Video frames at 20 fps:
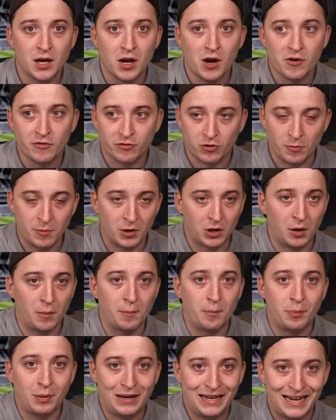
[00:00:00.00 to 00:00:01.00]
from a
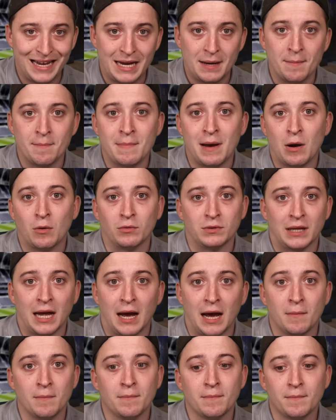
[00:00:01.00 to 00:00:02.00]
complete
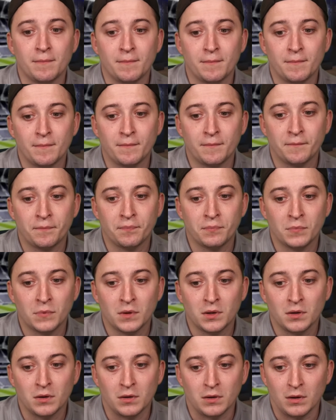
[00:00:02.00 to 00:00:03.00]
meltdown.
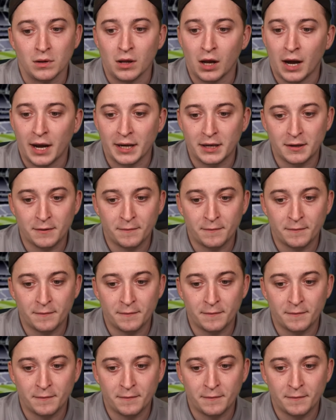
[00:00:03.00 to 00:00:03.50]
Like,